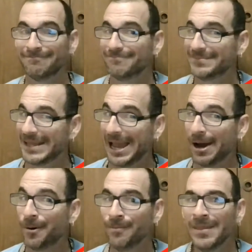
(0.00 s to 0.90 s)

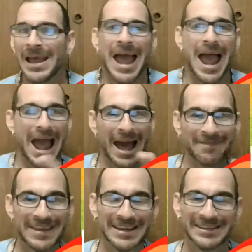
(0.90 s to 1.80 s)
Now, at
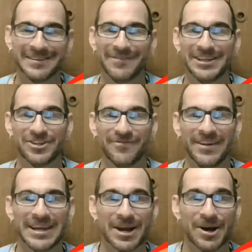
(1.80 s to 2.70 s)
the end of each
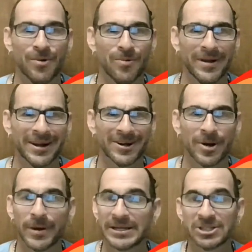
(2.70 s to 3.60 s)
video, we are
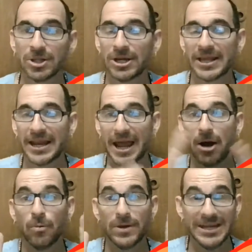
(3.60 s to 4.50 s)
going to look at
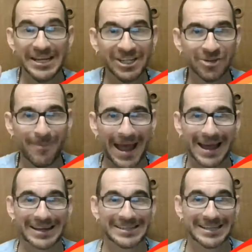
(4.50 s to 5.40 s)
how each
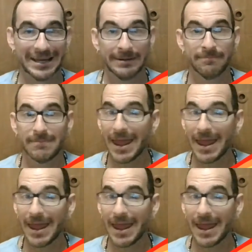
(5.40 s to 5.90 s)
bag did,